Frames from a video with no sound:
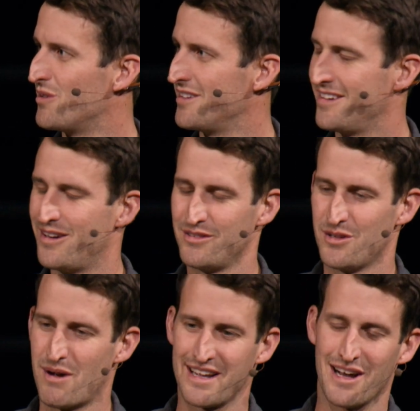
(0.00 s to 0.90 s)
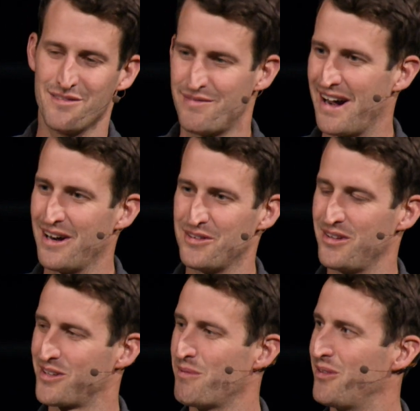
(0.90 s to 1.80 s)
where you might have gotten fired
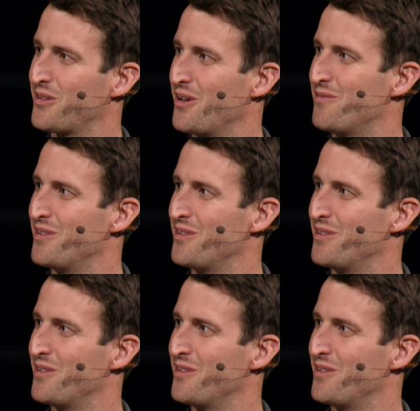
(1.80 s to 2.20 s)
6 months ago